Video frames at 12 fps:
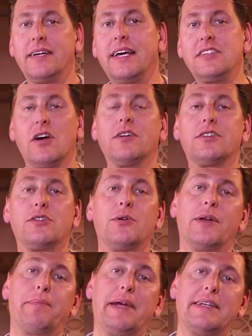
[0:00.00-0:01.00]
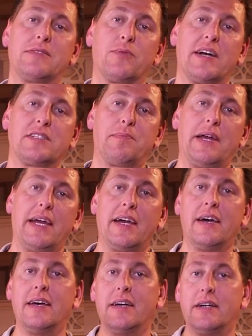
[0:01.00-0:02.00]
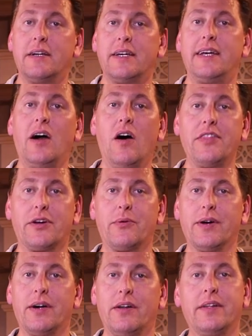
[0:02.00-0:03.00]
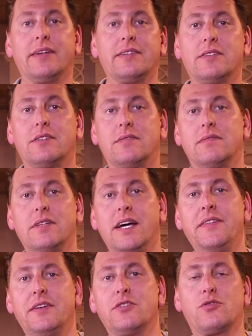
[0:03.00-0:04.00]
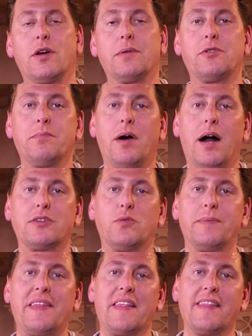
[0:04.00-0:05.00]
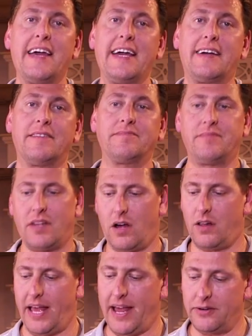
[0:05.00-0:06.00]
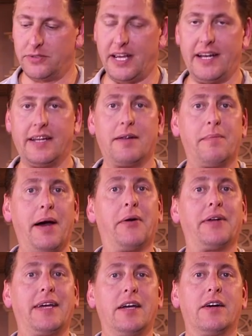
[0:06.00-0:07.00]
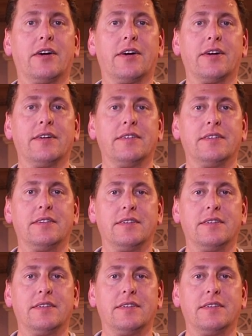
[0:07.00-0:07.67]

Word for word: He's also doing a pizza recipe. He on the grill. In the description box will be the link. I'll annotate it about here.